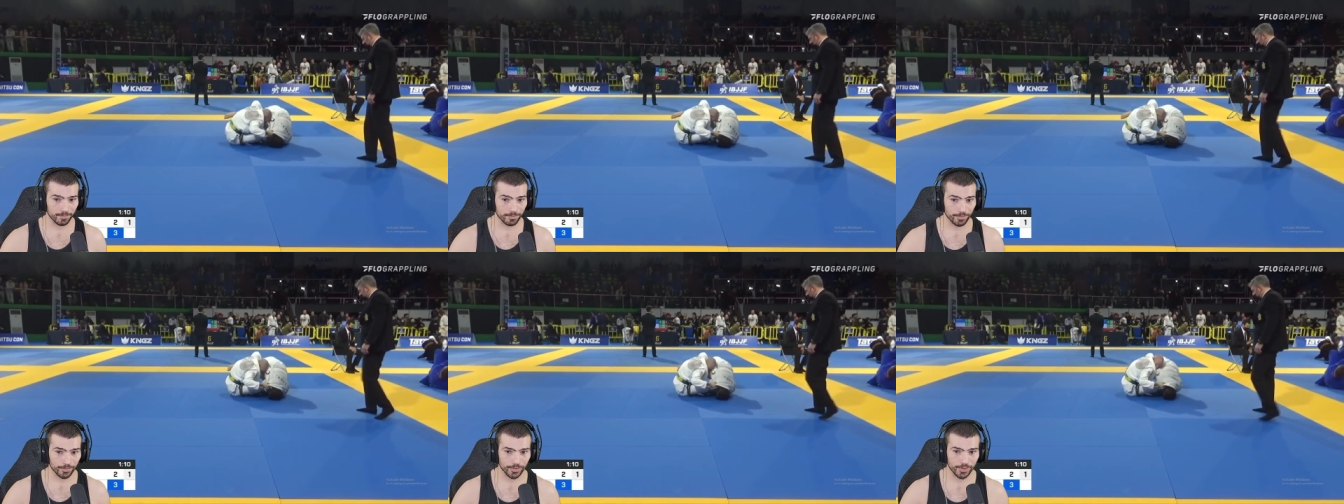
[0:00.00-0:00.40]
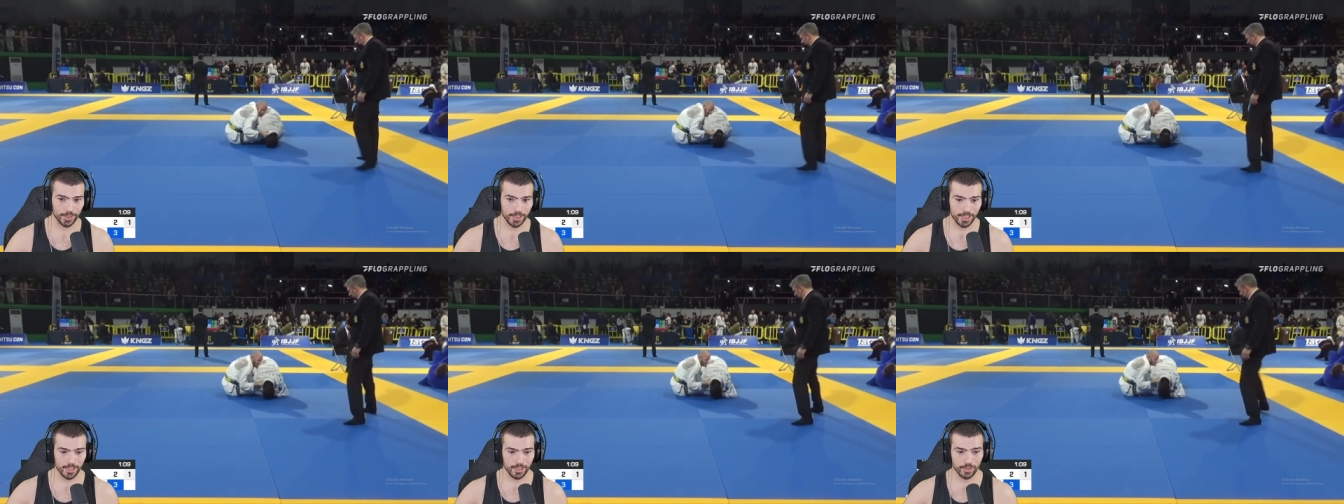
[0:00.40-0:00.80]

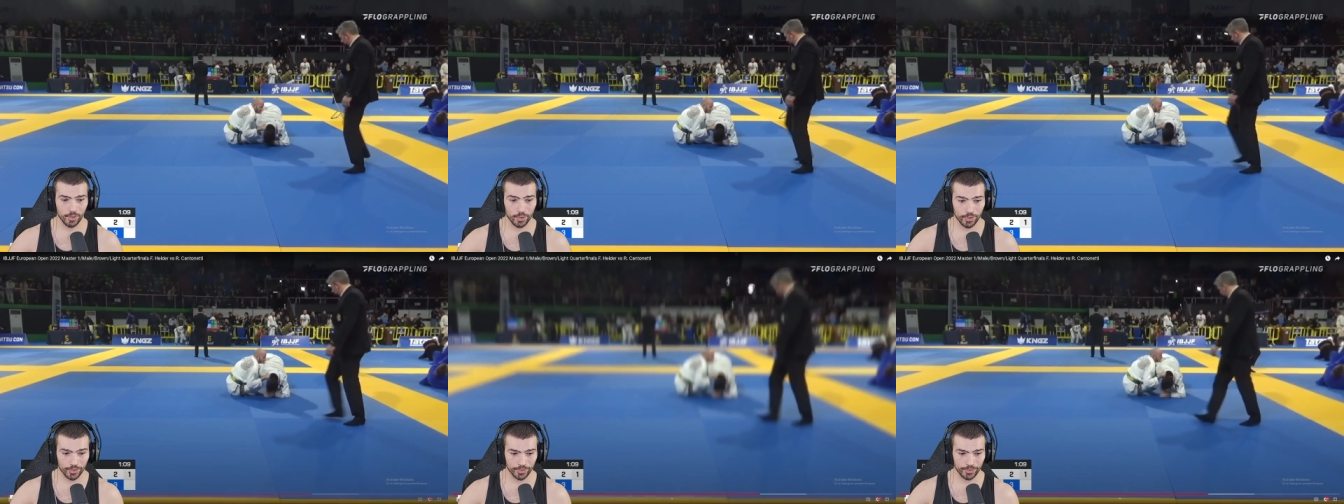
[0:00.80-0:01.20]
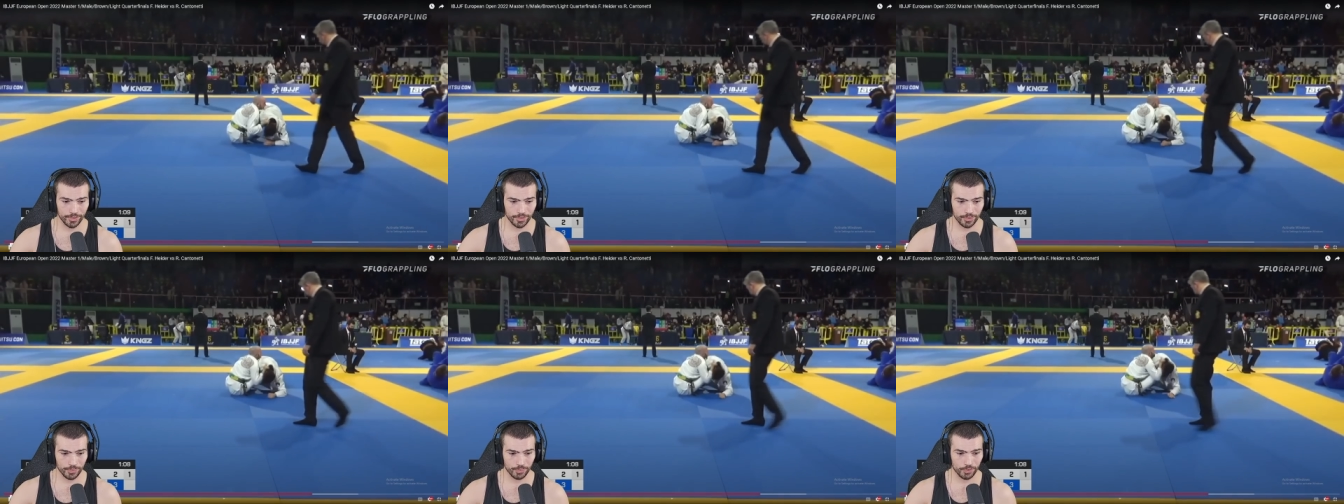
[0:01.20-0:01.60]
pretty hard
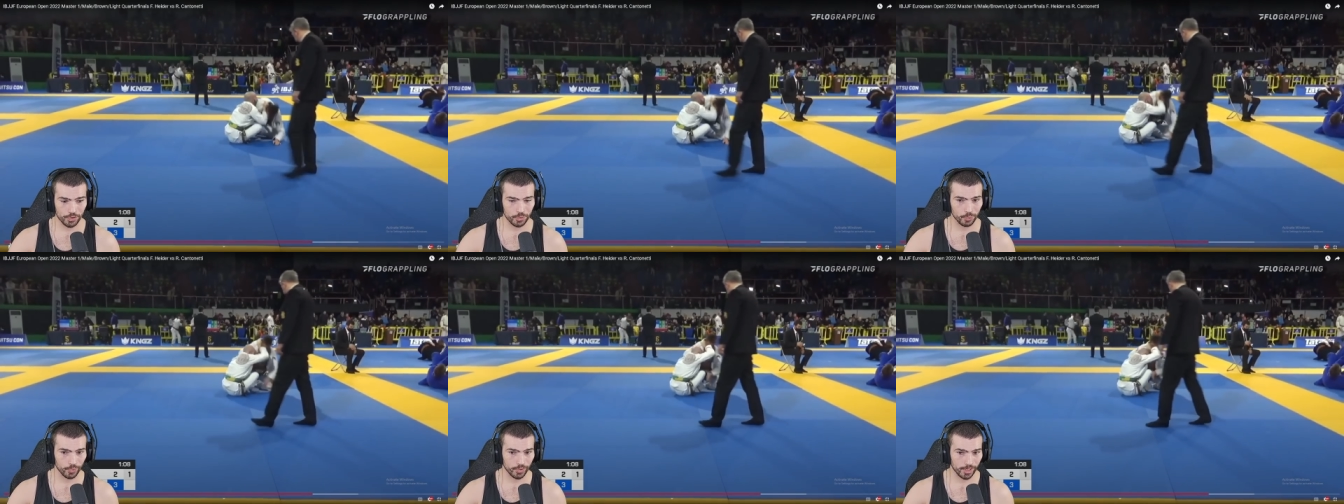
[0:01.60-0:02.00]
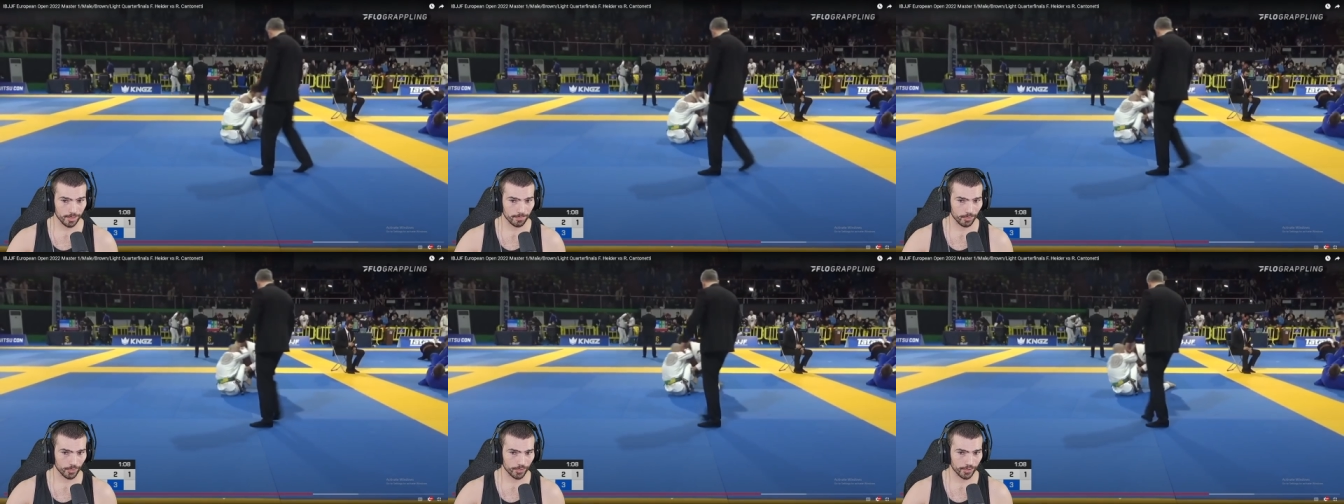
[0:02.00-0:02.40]
to sweep
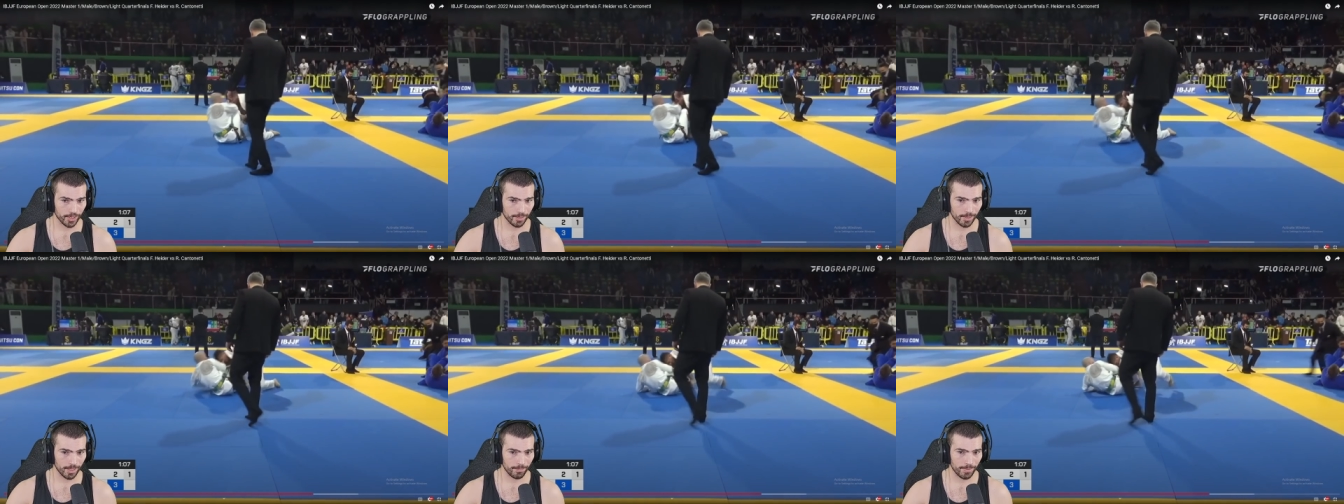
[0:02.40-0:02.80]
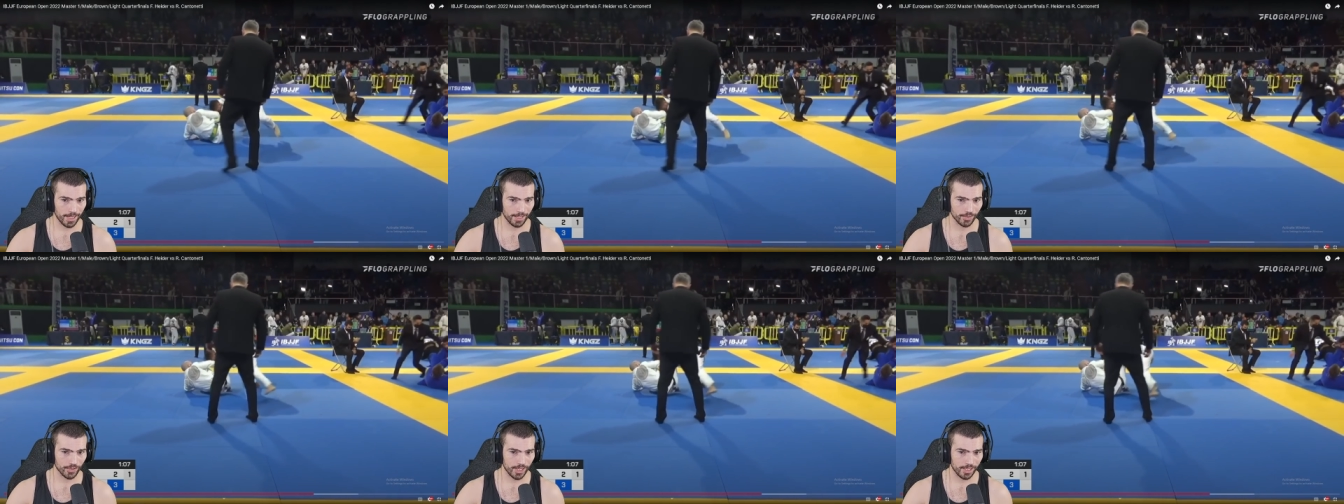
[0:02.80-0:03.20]
or get my
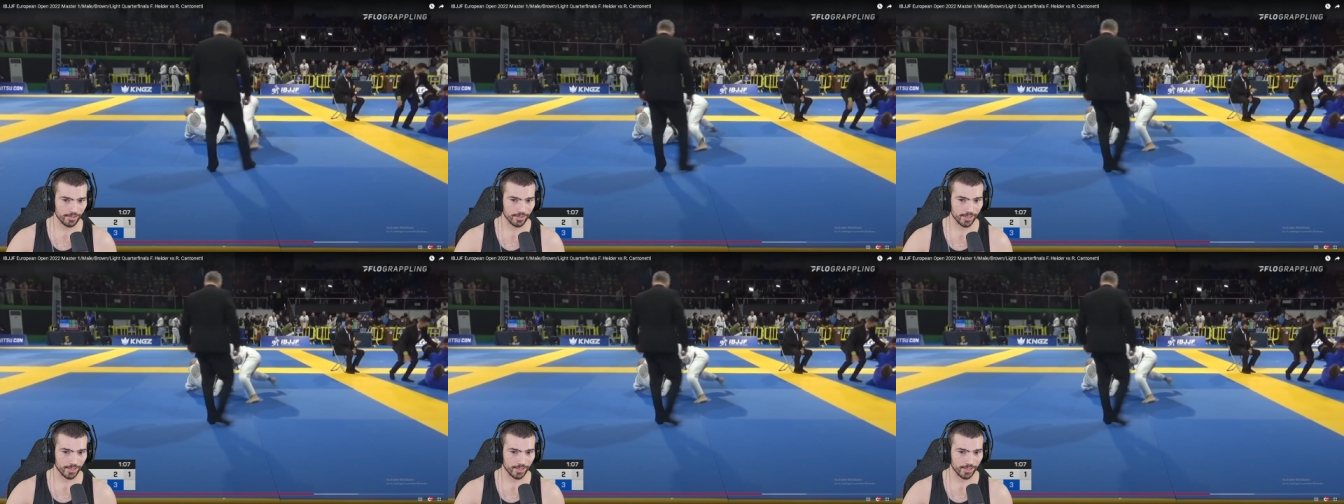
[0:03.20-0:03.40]
back chased.